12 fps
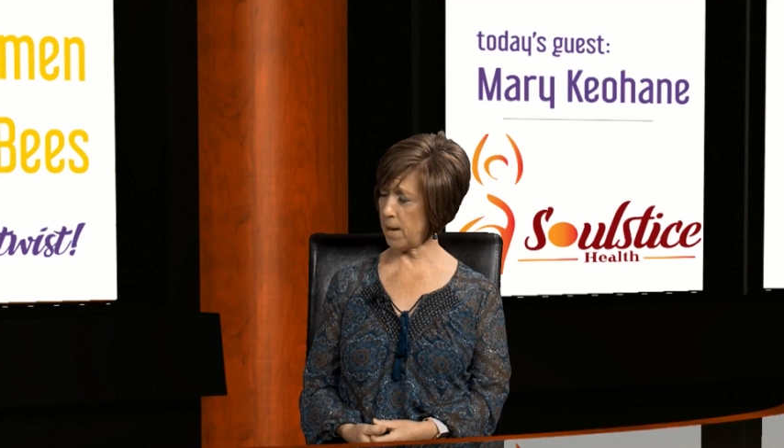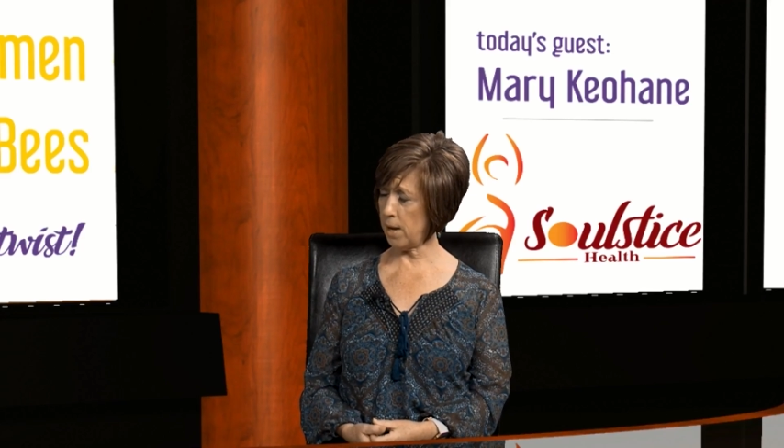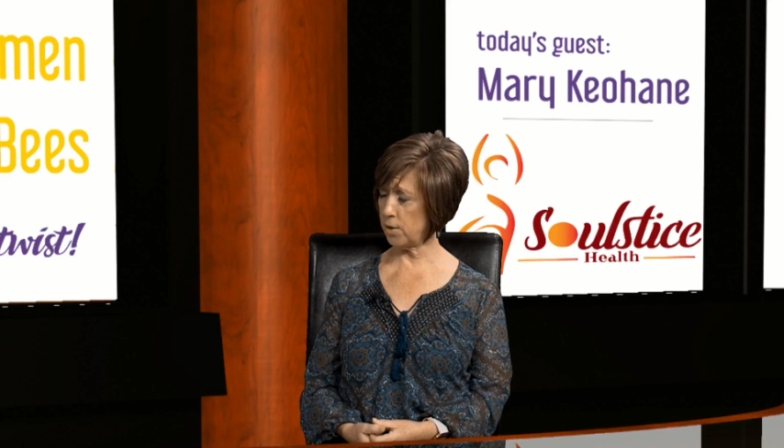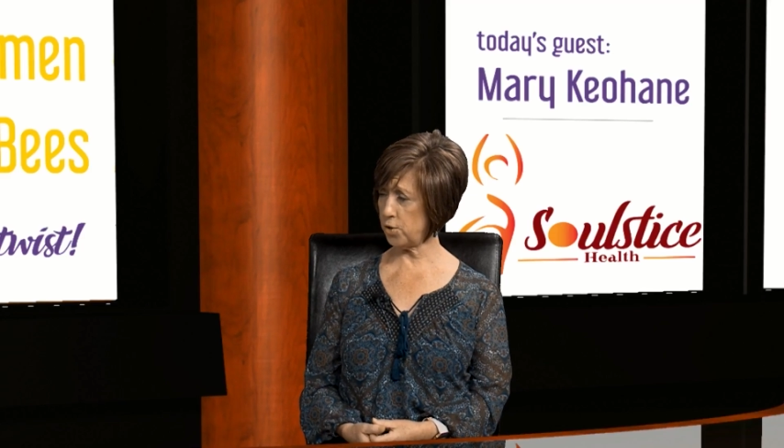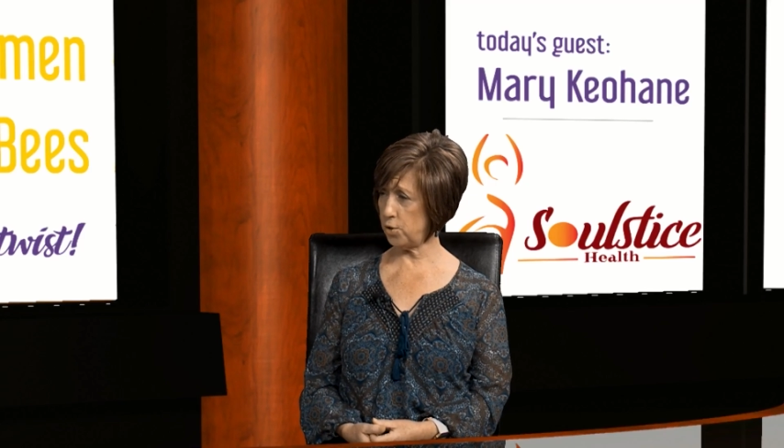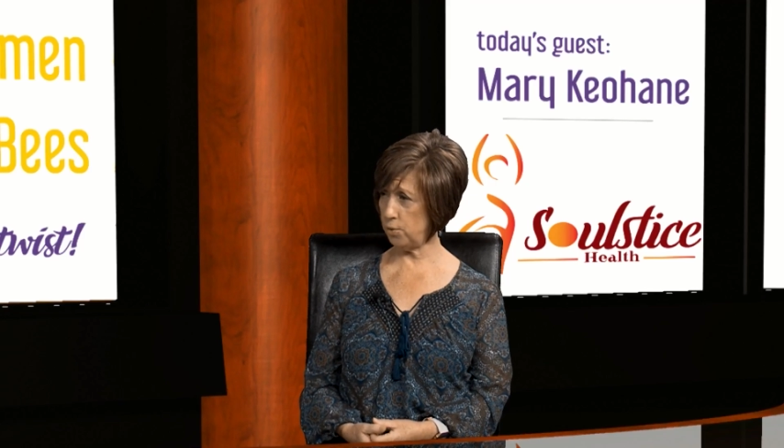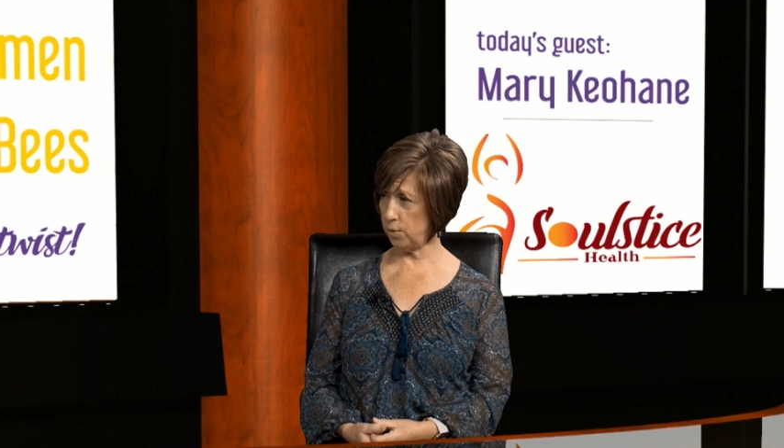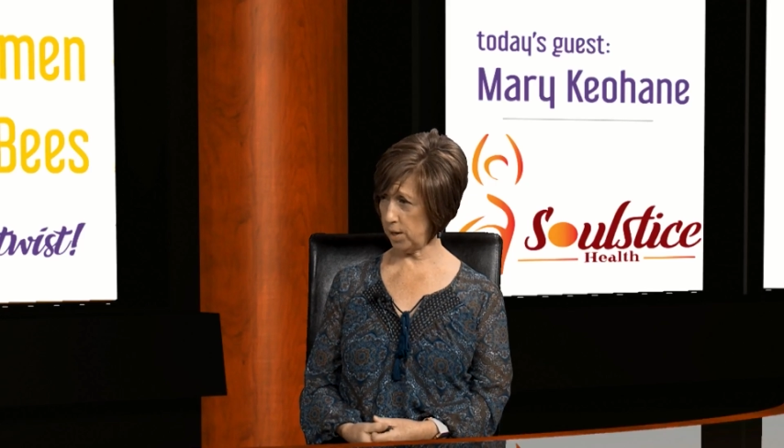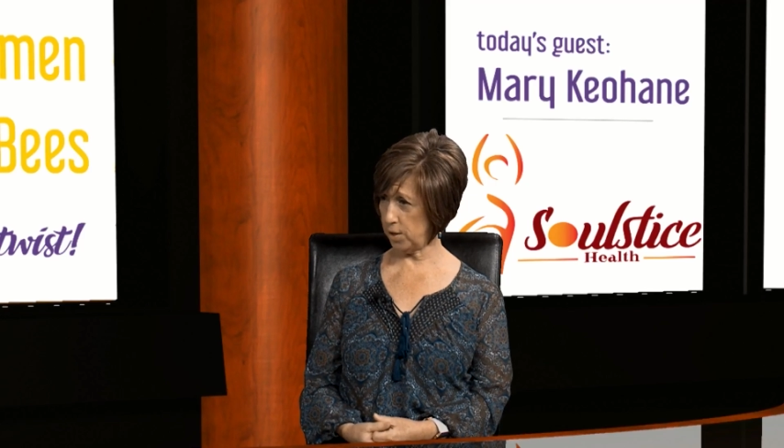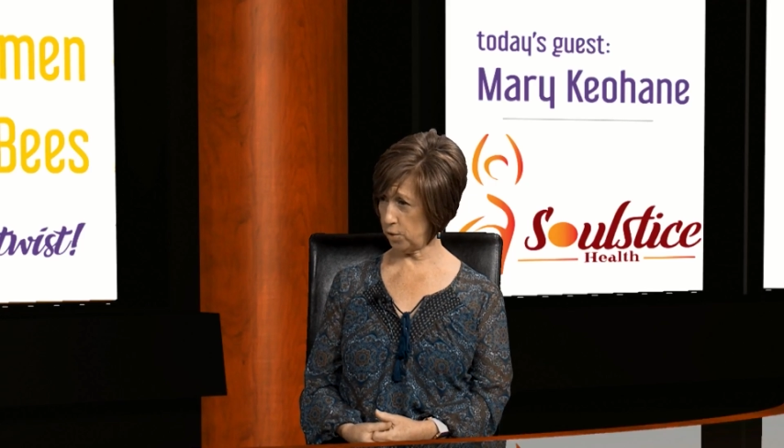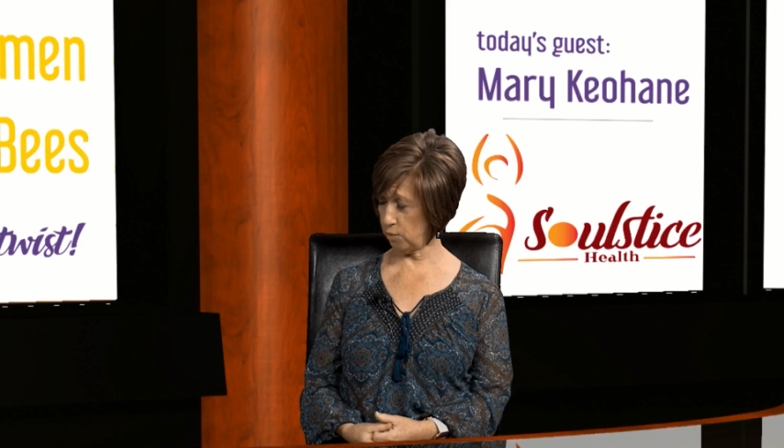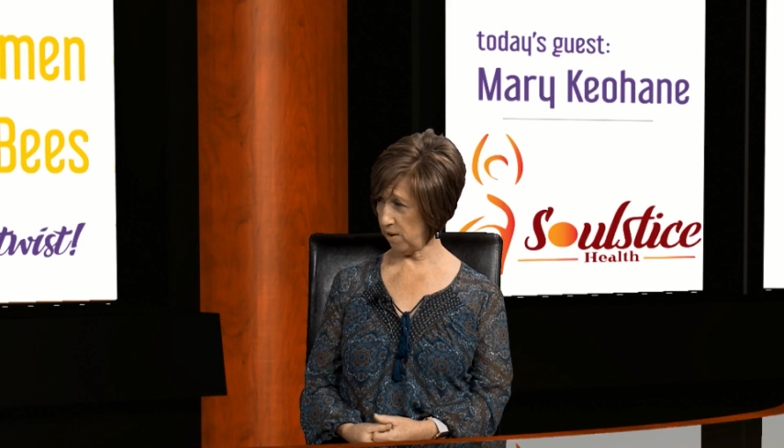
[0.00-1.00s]
at Duke
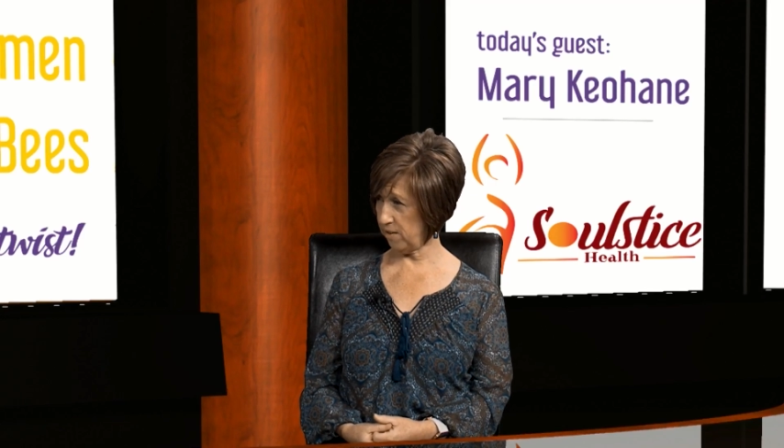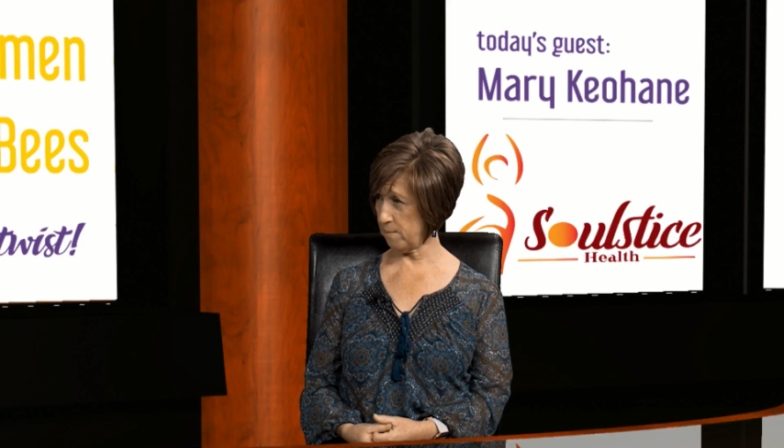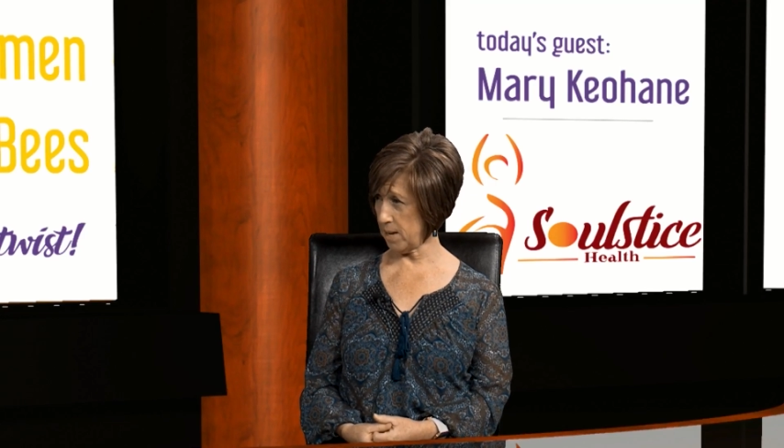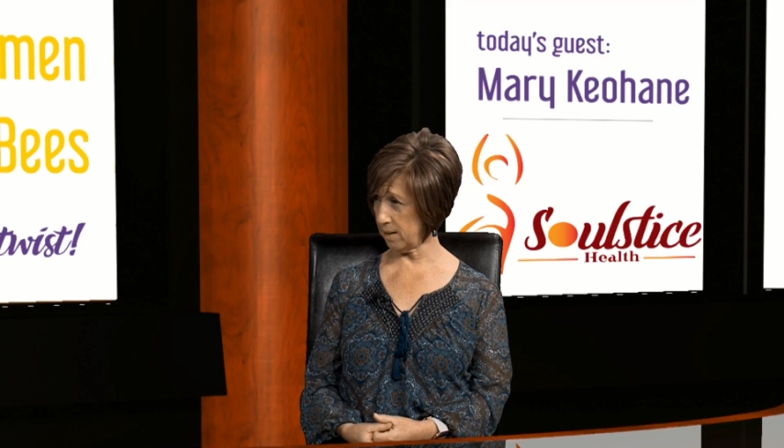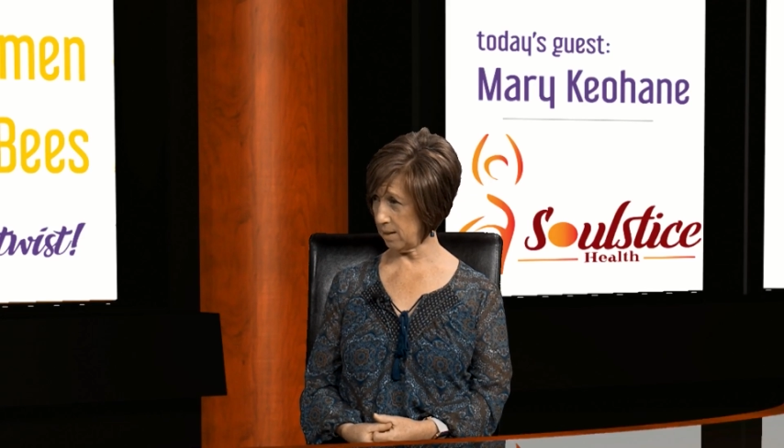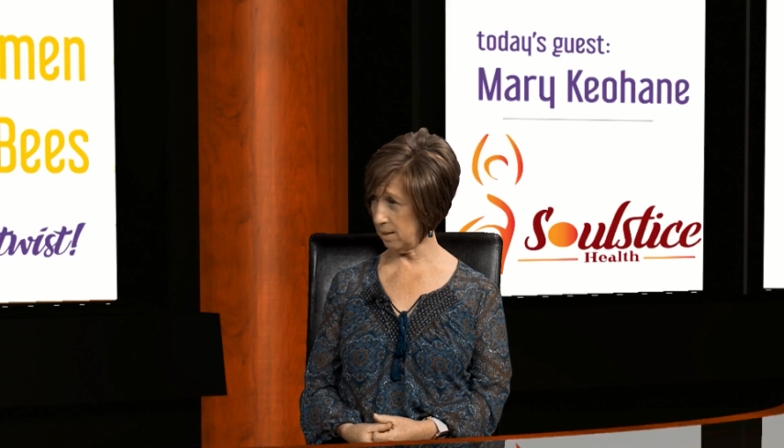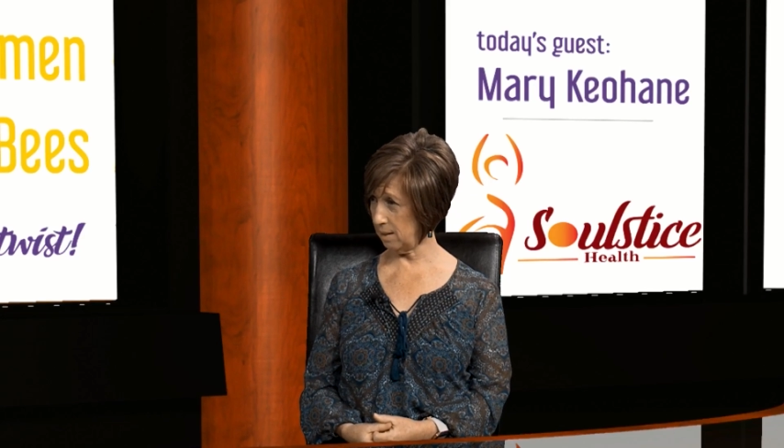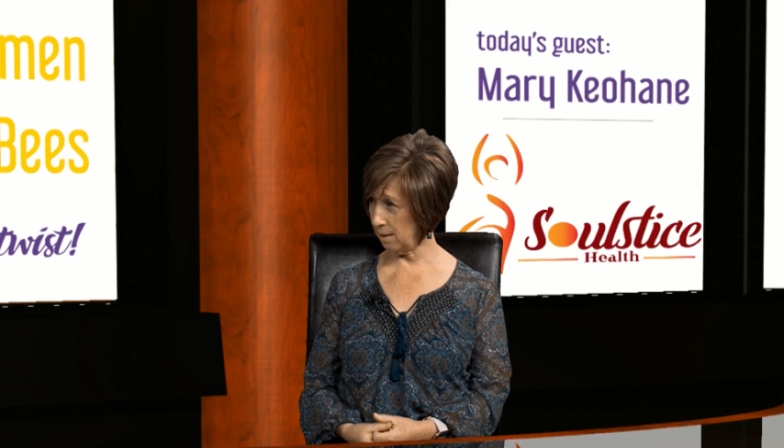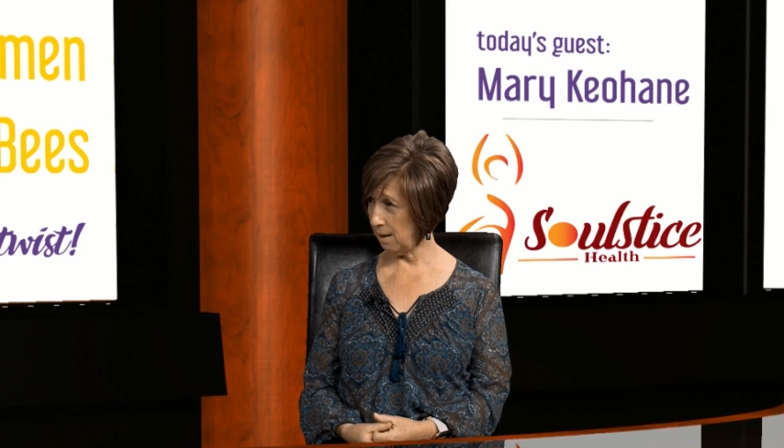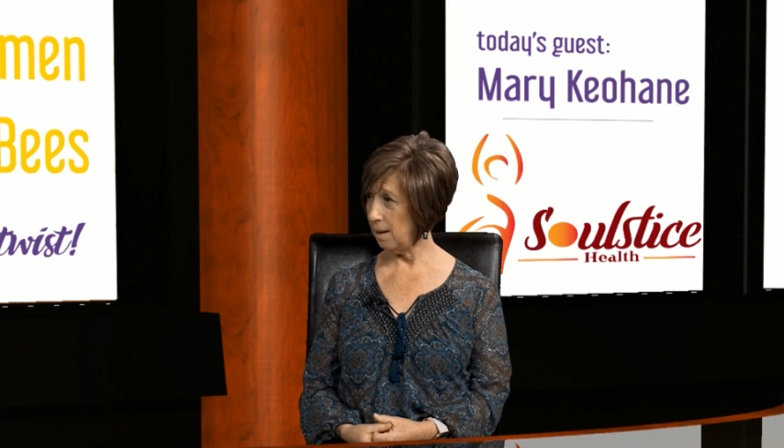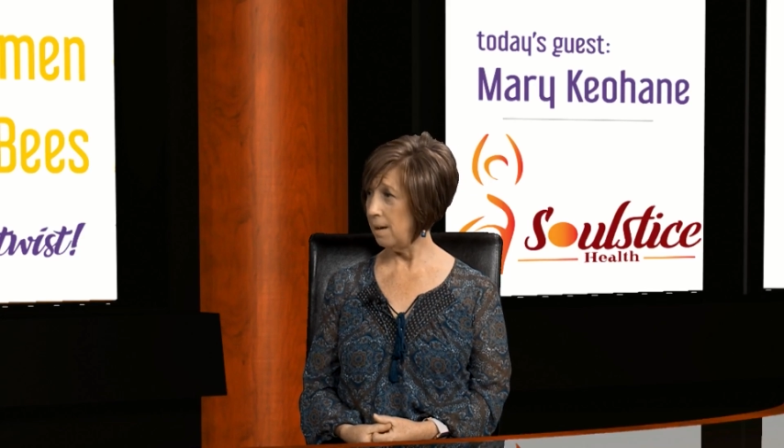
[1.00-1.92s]
Integrative Medicine.